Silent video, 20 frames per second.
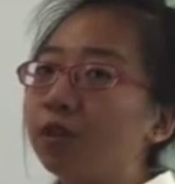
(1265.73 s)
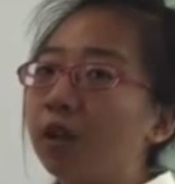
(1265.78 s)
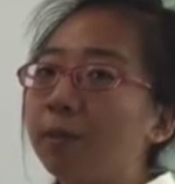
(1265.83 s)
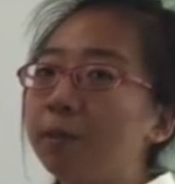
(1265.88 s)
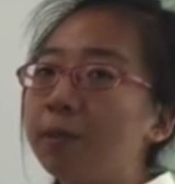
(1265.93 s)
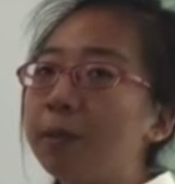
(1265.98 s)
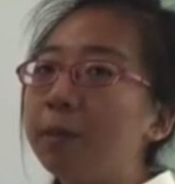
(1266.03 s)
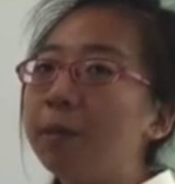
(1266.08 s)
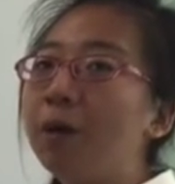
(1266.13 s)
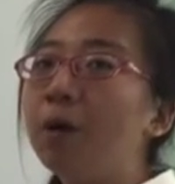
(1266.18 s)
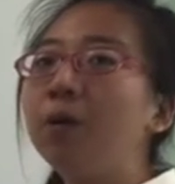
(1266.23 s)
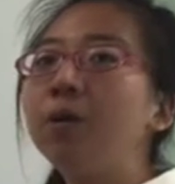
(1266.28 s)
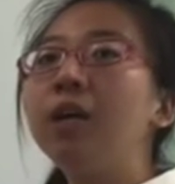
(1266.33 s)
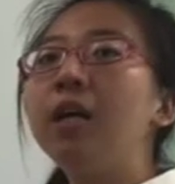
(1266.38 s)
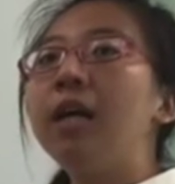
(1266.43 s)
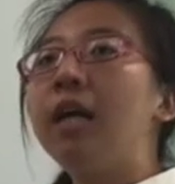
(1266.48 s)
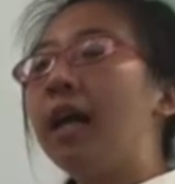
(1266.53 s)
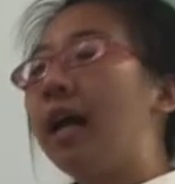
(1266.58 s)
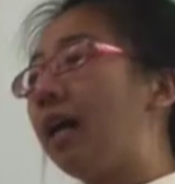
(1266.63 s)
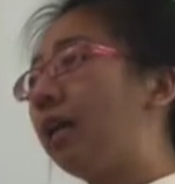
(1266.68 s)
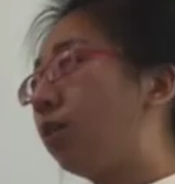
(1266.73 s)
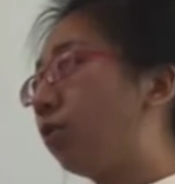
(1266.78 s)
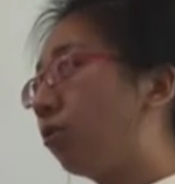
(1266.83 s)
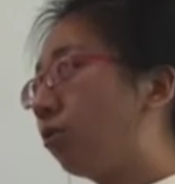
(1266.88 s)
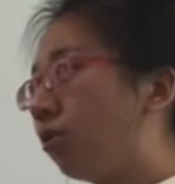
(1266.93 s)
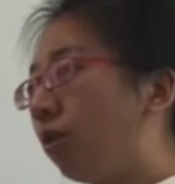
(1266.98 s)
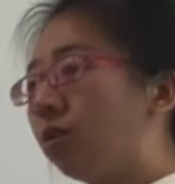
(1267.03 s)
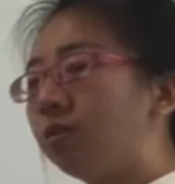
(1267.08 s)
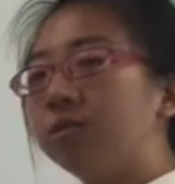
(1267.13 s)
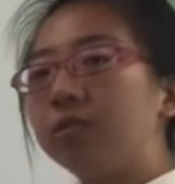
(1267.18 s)
of people, and
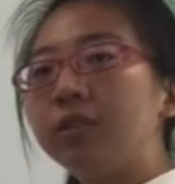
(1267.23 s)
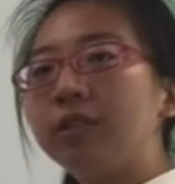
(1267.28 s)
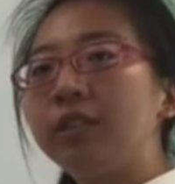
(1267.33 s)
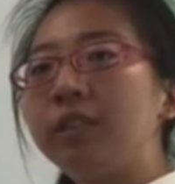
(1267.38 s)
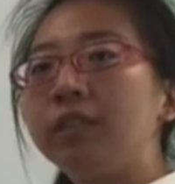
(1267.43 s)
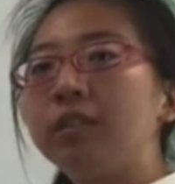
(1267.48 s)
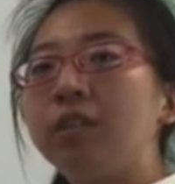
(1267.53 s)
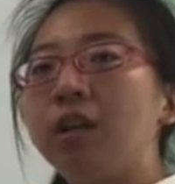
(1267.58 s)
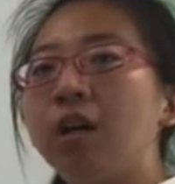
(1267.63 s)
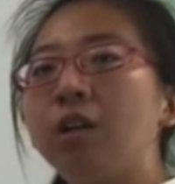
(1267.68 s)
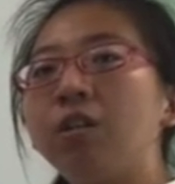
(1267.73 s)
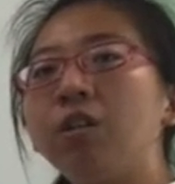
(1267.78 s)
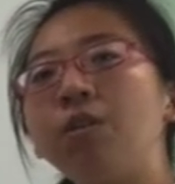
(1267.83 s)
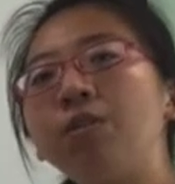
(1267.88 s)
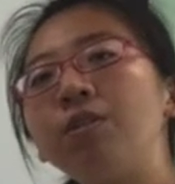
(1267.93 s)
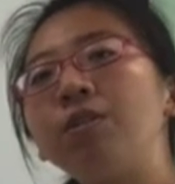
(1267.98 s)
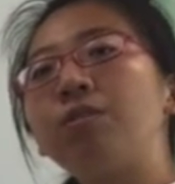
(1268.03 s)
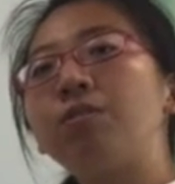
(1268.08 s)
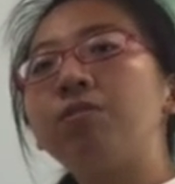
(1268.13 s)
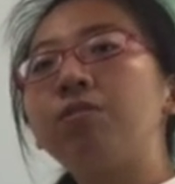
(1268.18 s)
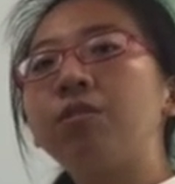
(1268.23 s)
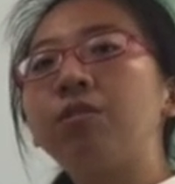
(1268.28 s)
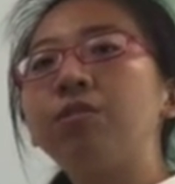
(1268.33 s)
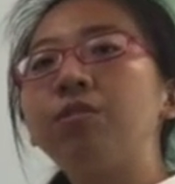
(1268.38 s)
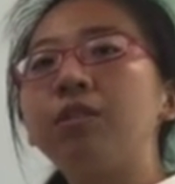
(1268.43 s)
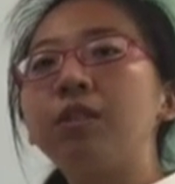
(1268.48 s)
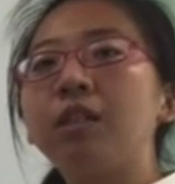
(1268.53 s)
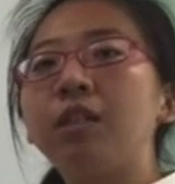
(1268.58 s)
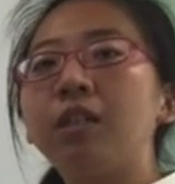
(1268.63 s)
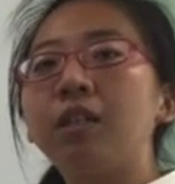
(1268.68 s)
going
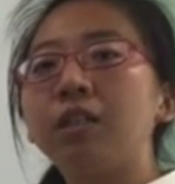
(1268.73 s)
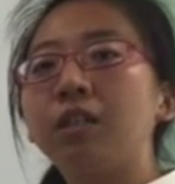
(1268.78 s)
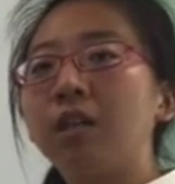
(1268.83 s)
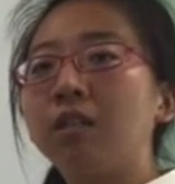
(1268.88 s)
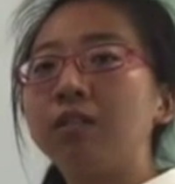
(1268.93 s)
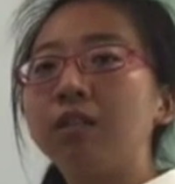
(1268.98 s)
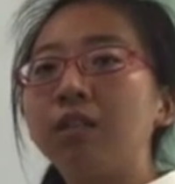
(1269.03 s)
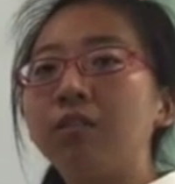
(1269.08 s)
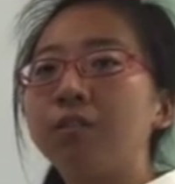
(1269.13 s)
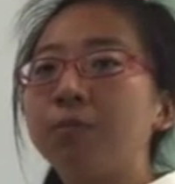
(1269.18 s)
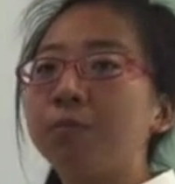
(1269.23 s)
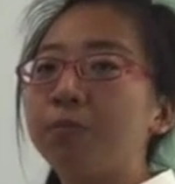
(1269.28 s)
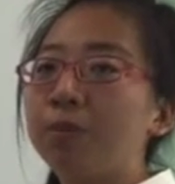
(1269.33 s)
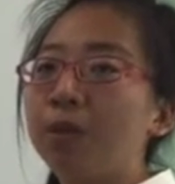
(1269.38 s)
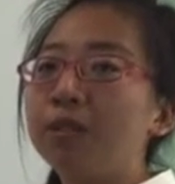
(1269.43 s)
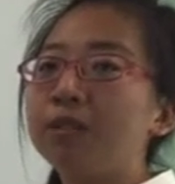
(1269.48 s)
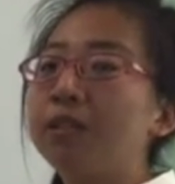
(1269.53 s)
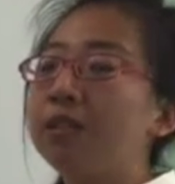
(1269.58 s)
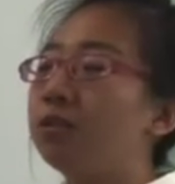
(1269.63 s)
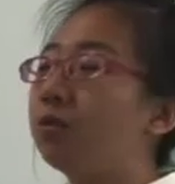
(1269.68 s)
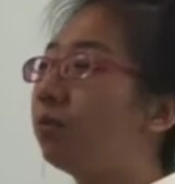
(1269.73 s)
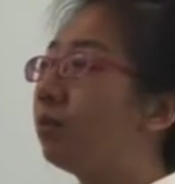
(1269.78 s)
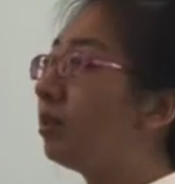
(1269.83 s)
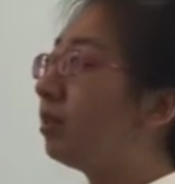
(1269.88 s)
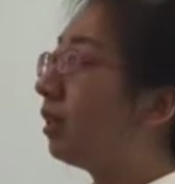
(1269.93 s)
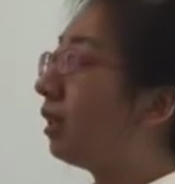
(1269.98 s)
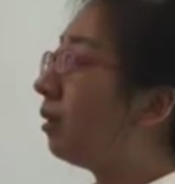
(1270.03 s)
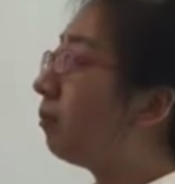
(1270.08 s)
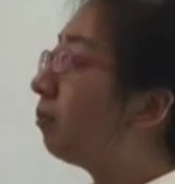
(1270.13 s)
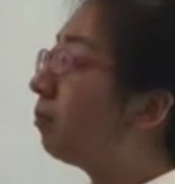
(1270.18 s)
through the consulting process with
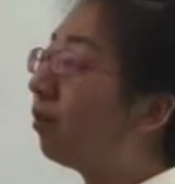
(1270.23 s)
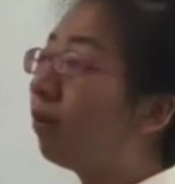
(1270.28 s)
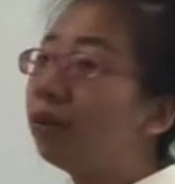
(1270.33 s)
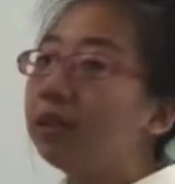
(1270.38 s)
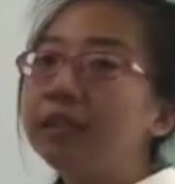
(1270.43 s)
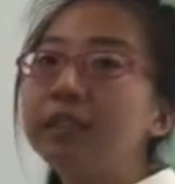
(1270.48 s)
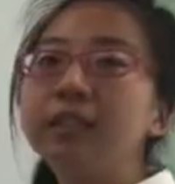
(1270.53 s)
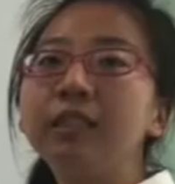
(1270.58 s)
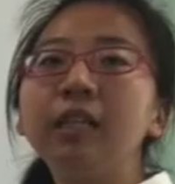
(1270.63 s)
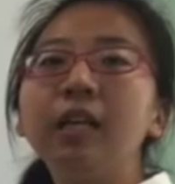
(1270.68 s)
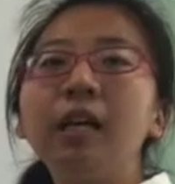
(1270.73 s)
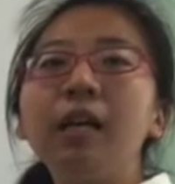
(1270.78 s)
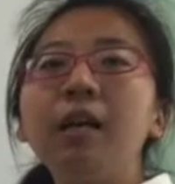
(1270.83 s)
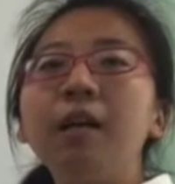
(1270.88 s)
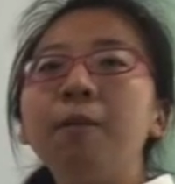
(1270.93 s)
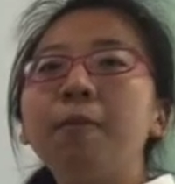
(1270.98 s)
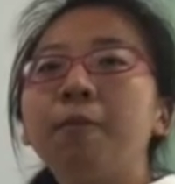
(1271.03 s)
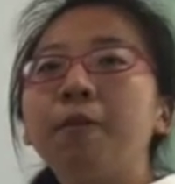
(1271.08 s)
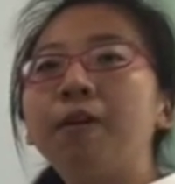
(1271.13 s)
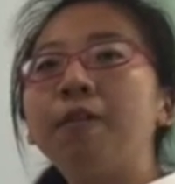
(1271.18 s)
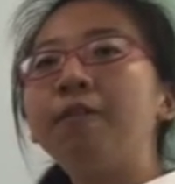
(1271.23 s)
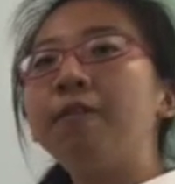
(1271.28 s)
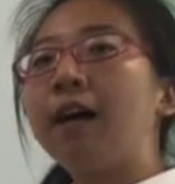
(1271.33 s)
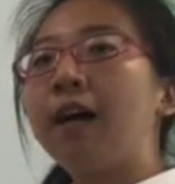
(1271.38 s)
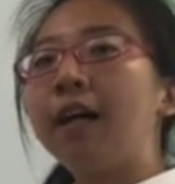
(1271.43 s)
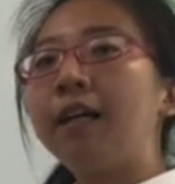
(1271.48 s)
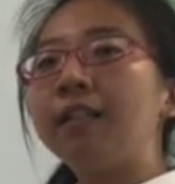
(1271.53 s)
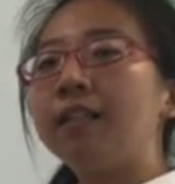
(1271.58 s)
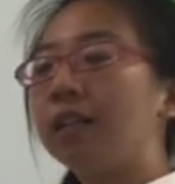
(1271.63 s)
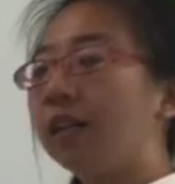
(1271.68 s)
employees,
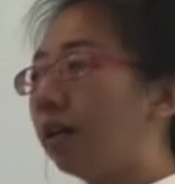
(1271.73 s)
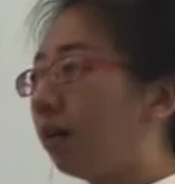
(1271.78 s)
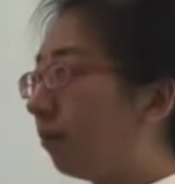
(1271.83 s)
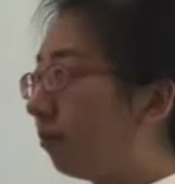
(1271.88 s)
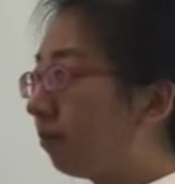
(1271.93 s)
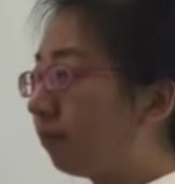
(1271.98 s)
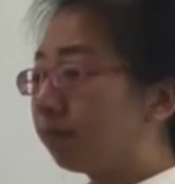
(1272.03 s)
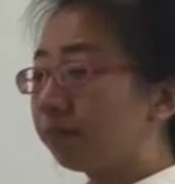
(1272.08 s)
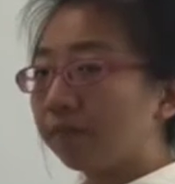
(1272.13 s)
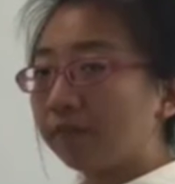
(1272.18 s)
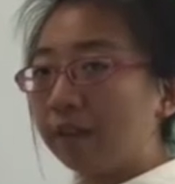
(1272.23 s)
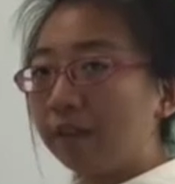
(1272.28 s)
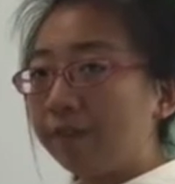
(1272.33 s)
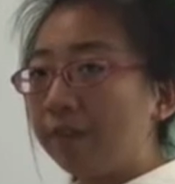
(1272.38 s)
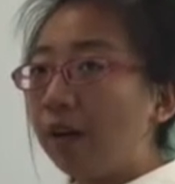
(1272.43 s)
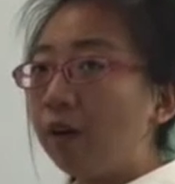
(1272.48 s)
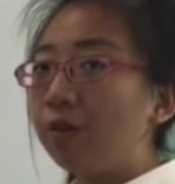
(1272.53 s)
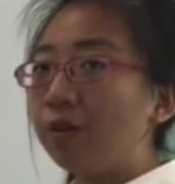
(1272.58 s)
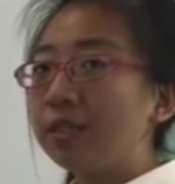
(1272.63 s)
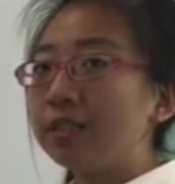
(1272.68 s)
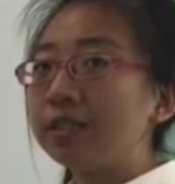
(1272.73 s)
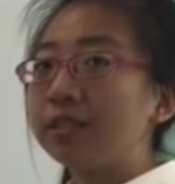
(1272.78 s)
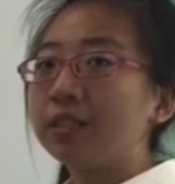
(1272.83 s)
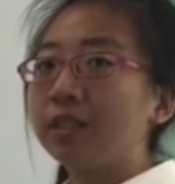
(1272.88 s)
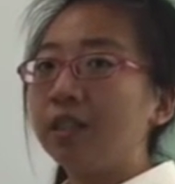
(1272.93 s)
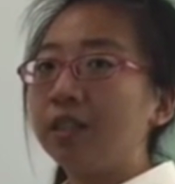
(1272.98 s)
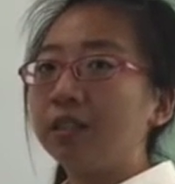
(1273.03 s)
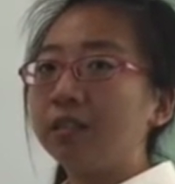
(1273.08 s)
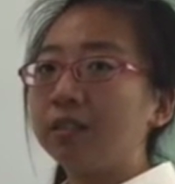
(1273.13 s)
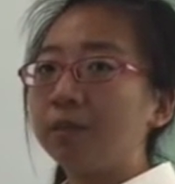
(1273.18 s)
provide various
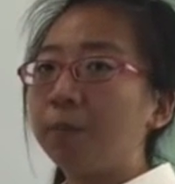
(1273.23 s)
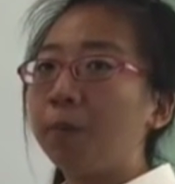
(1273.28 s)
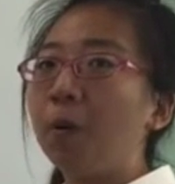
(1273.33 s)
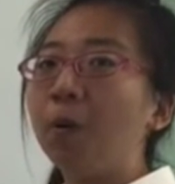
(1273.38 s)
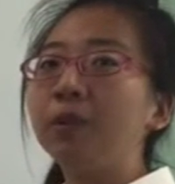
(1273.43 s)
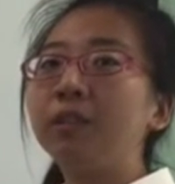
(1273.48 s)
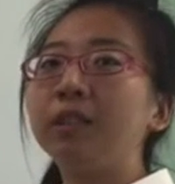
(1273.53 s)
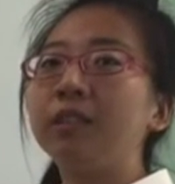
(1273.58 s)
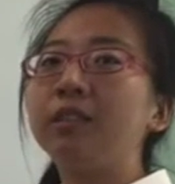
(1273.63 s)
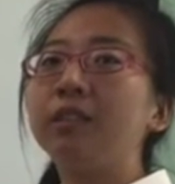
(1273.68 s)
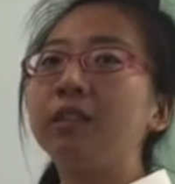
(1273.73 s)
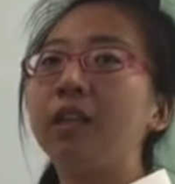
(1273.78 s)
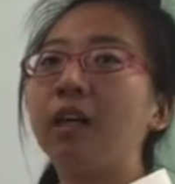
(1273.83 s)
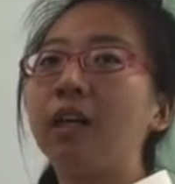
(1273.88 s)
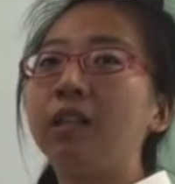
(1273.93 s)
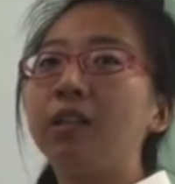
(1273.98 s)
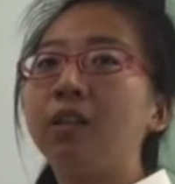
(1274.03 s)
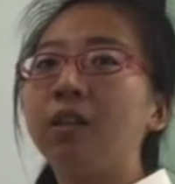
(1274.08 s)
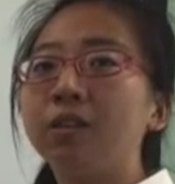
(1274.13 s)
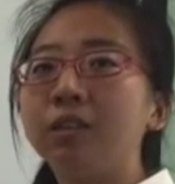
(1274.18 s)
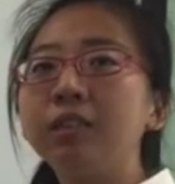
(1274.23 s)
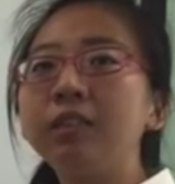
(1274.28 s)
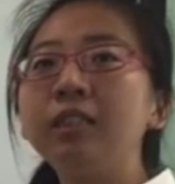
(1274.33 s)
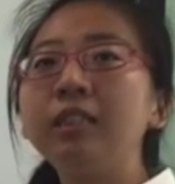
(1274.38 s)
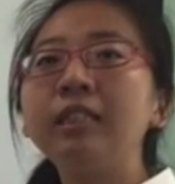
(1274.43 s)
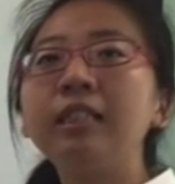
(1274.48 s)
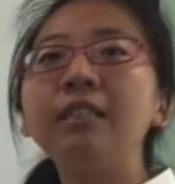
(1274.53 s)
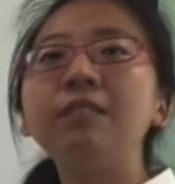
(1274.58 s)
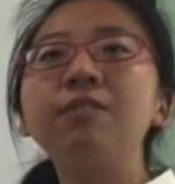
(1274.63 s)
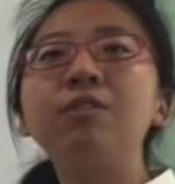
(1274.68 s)
supported
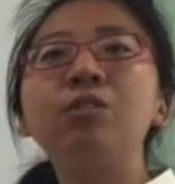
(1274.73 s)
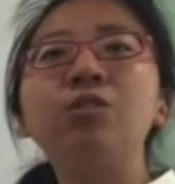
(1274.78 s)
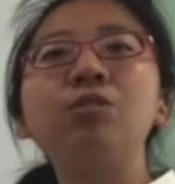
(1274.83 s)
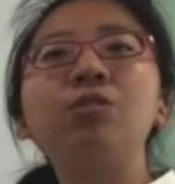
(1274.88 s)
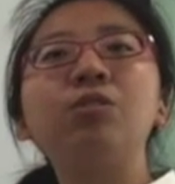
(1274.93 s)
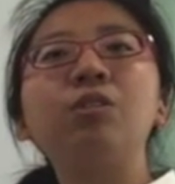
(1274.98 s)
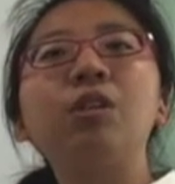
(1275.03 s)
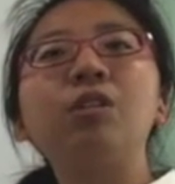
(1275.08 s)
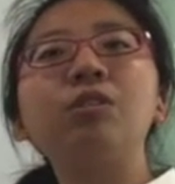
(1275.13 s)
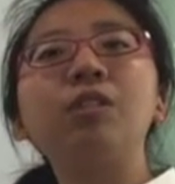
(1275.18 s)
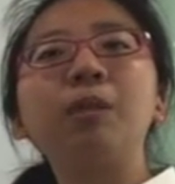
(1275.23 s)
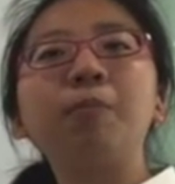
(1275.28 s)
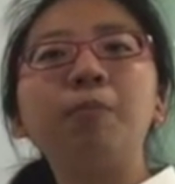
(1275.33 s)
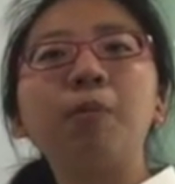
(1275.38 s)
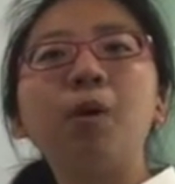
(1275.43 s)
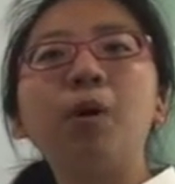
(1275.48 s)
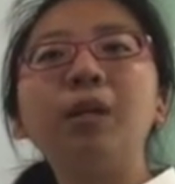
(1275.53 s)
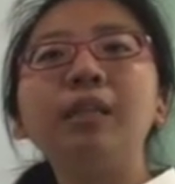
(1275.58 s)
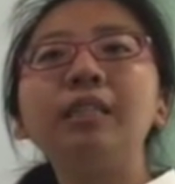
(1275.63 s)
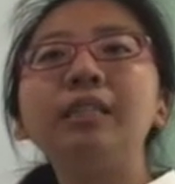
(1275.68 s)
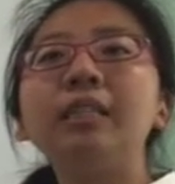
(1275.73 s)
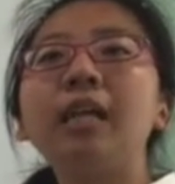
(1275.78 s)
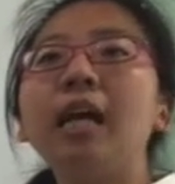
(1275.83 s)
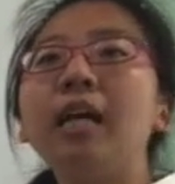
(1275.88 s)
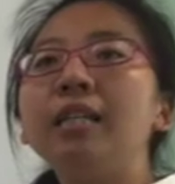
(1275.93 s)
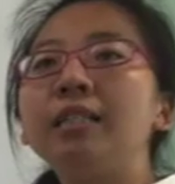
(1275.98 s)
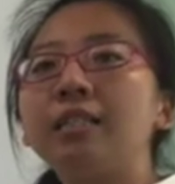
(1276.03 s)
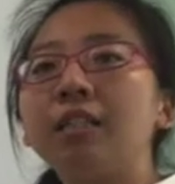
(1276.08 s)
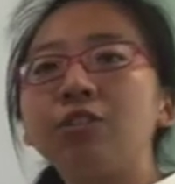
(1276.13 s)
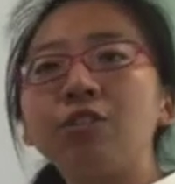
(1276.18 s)
alternatives to those employees,
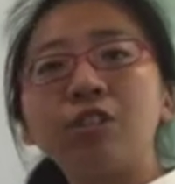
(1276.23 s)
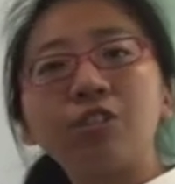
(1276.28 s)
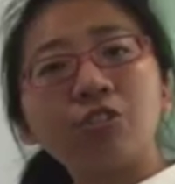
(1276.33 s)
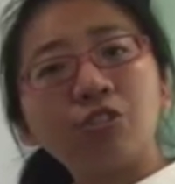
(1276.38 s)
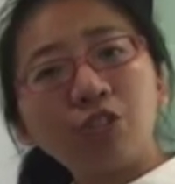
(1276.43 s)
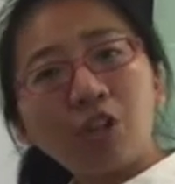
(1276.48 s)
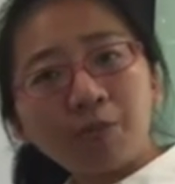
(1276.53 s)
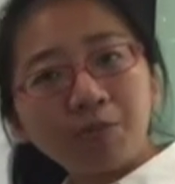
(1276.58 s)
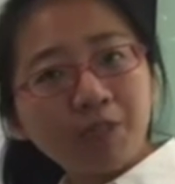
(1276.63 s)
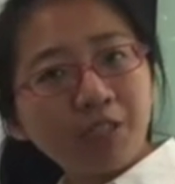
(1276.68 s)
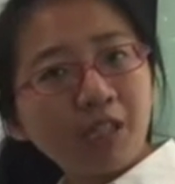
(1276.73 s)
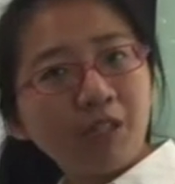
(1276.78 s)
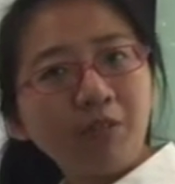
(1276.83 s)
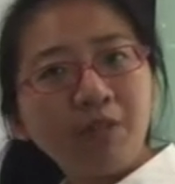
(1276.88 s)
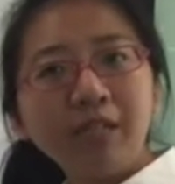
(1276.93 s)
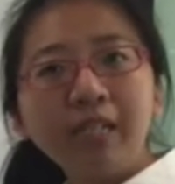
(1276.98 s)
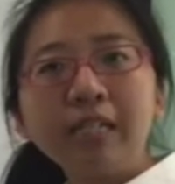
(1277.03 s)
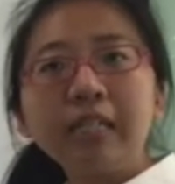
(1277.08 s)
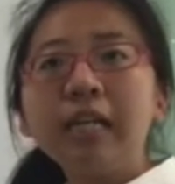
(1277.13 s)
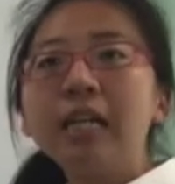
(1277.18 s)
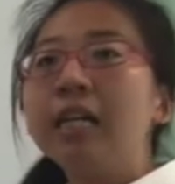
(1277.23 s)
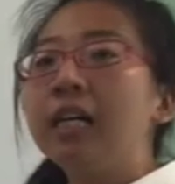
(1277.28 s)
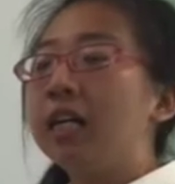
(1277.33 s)
such as job sharing,